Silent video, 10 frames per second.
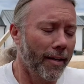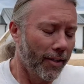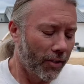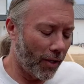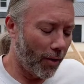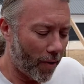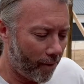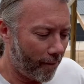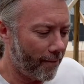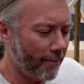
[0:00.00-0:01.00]
So
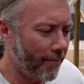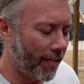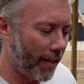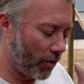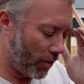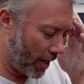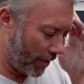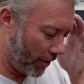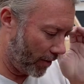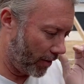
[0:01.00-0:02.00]
uh, I was just
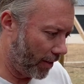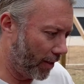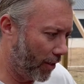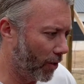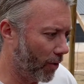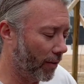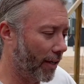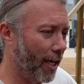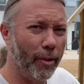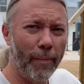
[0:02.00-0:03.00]
down here in the underground
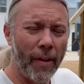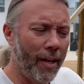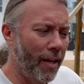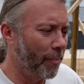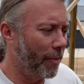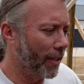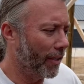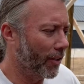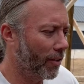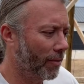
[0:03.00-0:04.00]
cable
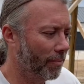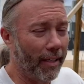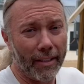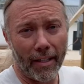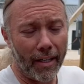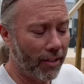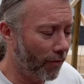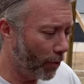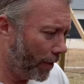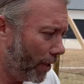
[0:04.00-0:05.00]
because that's the kind of
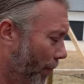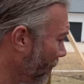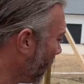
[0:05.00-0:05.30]
stuff that we do.